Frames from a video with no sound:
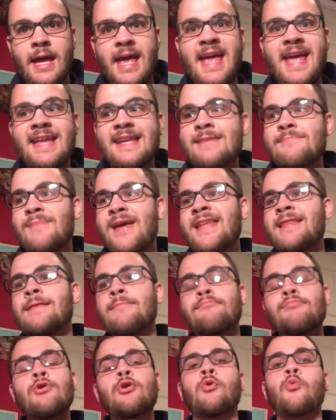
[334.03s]
And it made the
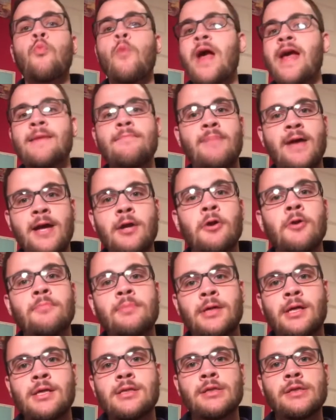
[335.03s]
book way better
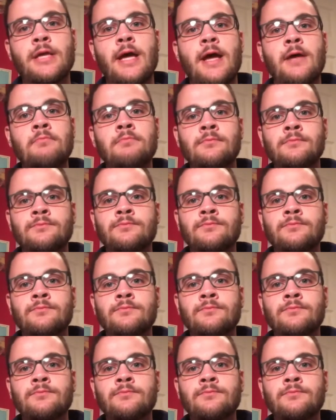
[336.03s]
because of that.